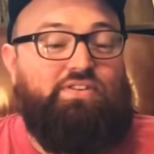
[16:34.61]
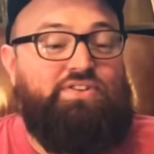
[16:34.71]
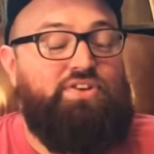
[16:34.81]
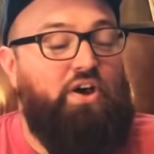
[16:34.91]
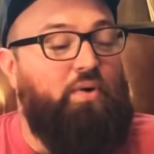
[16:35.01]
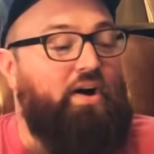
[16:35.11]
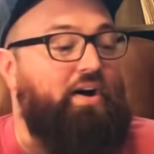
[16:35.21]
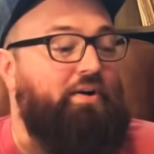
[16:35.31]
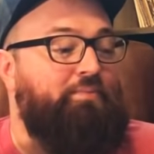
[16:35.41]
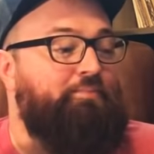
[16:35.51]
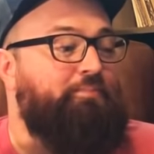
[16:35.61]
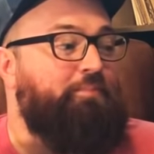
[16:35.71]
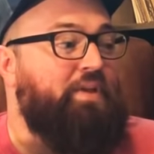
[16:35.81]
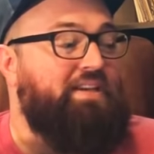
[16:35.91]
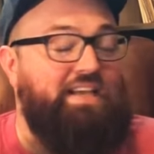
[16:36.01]
So,
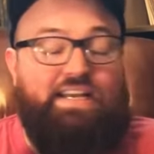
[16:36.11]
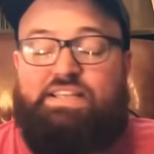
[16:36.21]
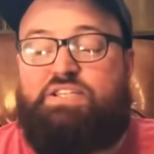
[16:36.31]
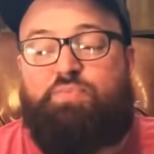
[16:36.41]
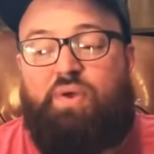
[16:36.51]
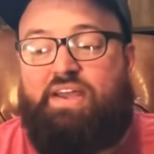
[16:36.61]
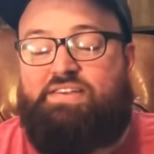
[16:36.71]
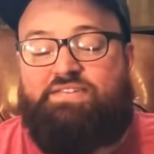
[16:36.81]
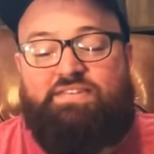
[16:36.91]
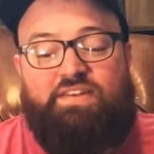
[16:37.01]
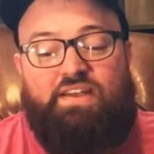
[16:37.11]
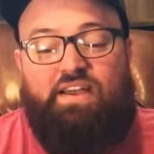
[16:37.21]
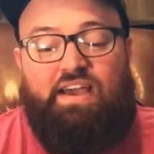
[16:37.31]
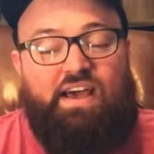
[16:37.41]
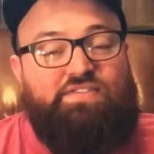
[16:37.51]
because I need the space,
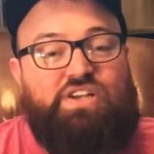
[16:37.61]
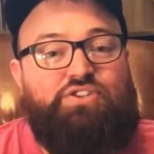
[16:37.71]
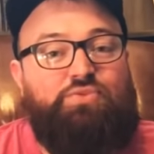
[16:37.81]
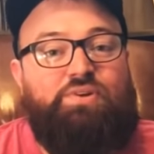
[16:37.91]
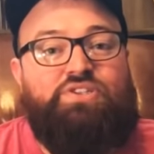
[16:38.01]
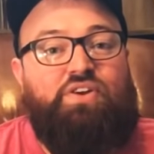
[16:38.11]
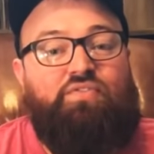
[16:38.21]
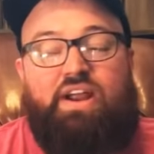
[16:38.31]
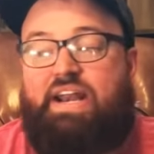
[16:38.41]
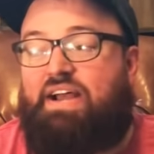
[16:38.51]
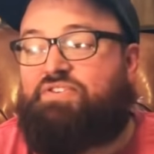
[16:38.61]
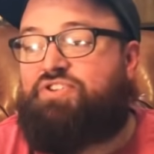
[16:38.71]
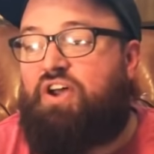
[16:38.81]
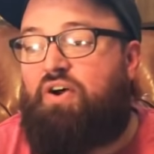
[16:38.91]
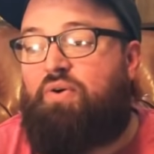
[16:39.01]
I've just got too much stuff right now.
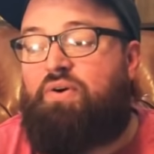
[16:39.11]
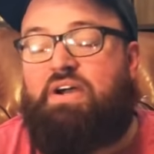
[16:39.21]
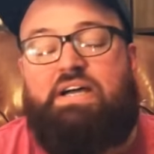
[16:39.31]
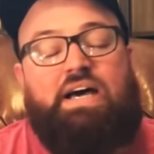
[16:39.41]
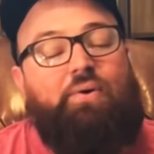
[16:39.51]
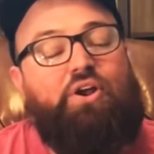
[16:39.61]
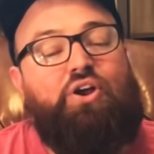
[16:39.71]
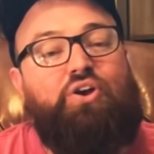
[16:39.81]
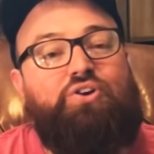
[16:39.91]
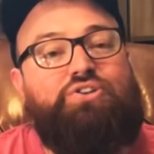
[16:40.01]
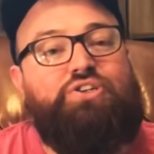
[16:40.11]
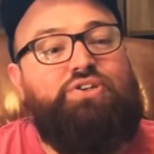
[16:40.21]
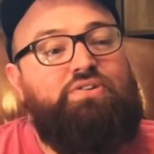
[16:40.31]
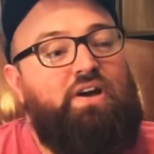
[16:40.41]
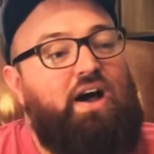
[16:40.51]
So, I would encourage
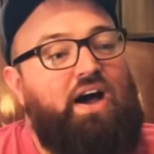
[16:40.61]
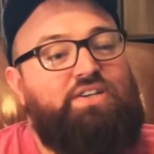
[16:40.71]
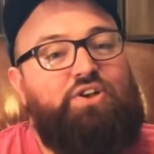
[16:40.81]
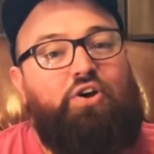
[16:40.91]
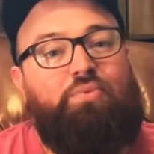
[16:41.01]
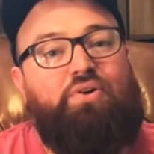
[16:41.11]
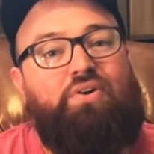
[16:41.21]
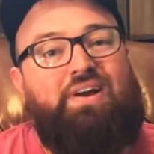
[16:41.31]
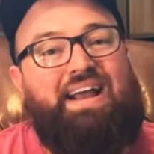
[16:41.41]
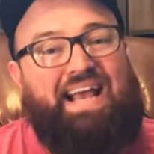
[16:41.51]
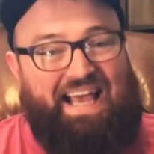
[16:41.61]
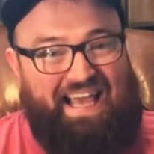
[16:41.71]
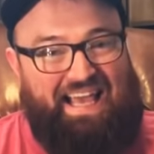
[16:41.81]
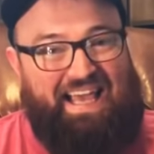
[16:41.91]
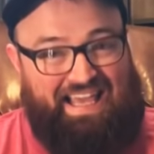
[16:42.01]
you, October
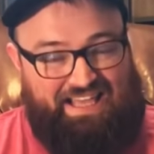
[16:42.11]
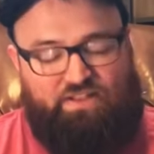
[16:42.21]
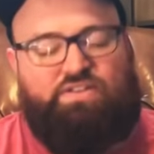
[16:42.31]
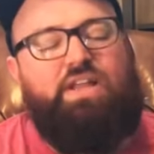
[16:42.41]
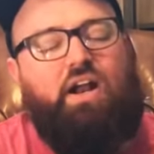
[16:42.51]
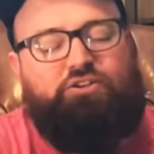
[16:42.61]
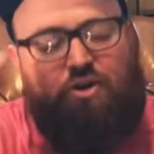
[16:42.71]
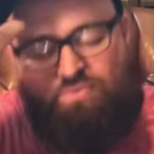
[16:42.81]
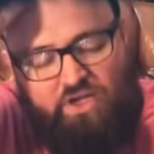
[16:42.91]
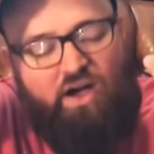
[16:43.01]
8th. It's not October.